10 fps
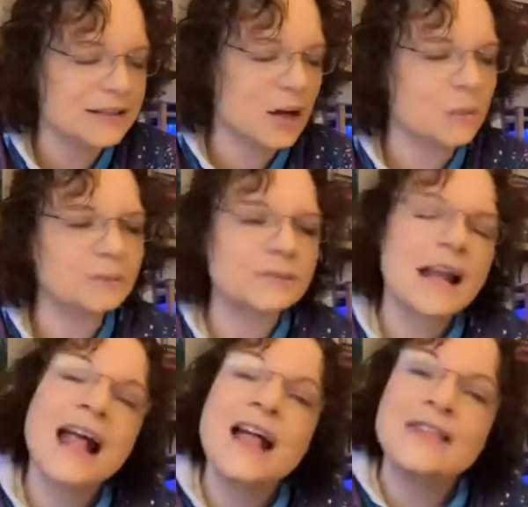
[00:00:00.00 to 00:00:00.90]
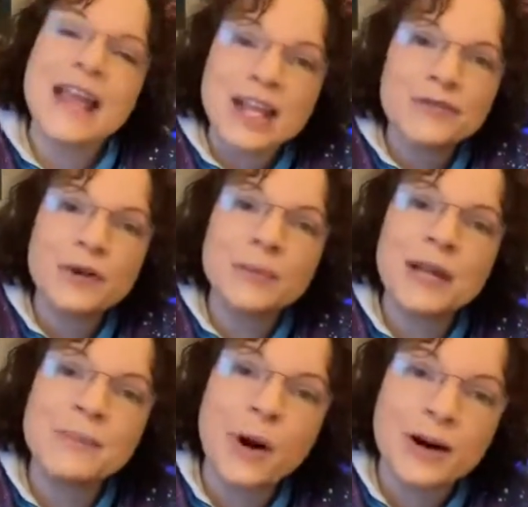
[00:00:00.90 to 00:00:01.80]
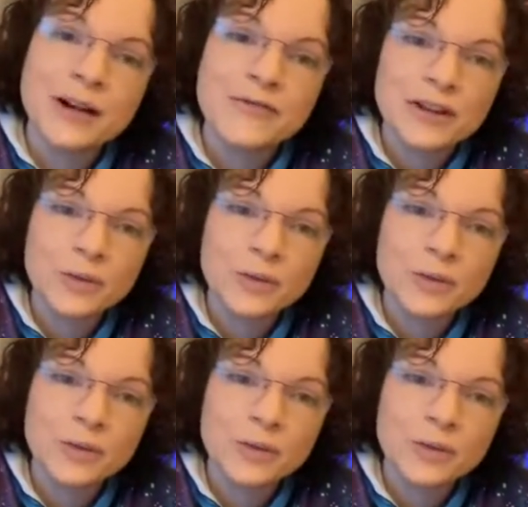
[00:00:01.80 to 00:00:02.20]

I'm excited for tomorrow,